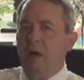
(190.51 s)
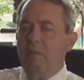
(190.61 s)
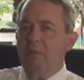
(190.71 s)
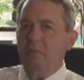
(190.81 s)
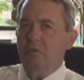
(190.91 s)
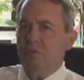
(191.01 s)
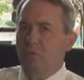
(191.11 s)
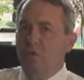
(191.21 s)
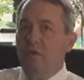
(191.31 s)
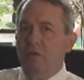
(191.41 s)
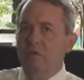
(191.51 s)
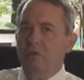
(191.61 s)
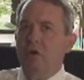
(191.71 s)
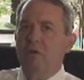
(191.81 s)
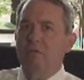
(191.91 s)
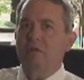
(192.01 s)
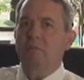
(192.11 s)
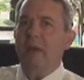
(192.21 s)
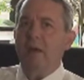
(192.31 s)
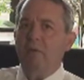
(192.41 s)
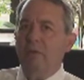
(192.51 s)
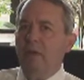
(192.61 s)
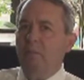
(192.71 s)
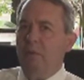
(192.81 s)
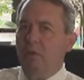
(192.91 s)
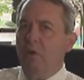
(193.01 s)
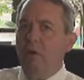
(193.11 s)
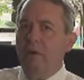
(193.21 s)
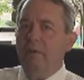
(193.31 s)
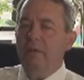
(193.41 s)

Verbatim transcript: problem was moving those arteries back where they belong.